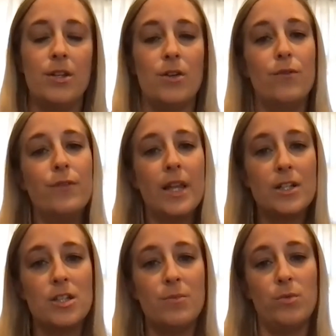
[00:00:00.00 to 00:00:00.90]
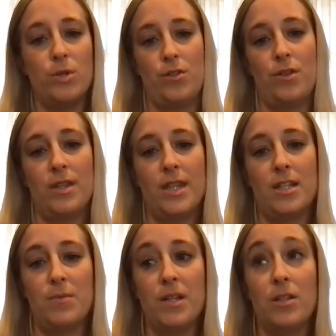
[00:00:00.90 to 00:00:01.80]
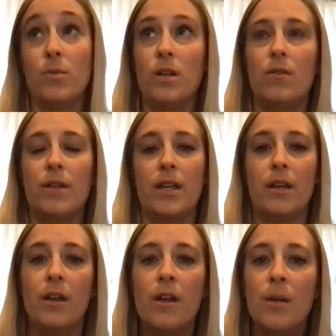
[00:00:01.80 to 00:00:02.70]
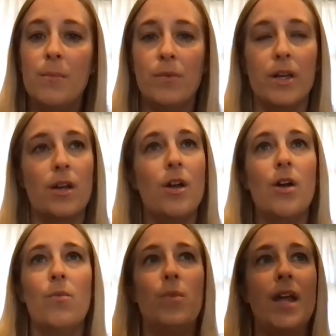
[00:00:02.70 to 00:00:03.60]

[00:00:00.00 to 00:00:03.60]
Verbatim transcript: you know flexible with certain things because we know like like we